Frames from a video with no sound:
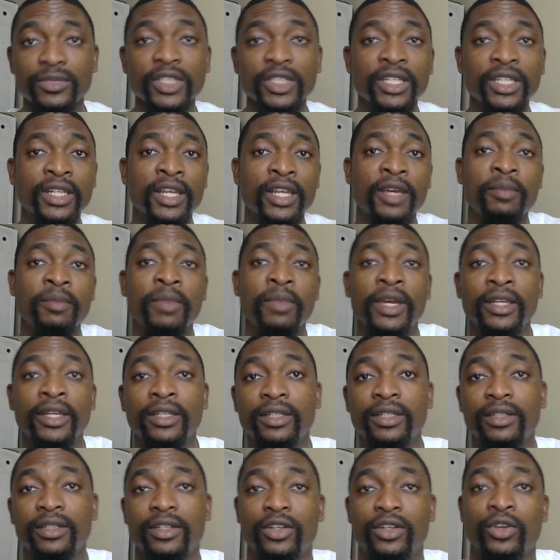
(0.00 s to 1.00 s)
they made
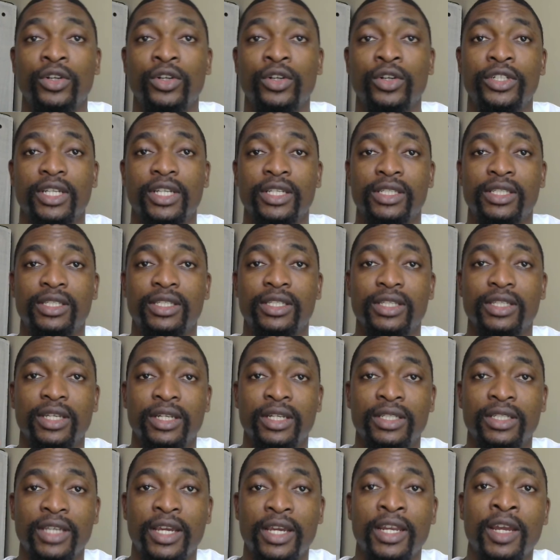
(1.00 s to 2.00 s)
not just a
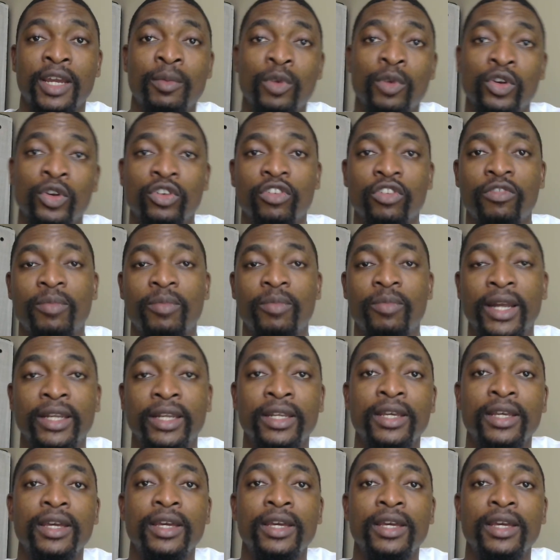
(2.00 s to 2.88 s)
tiny amount of money,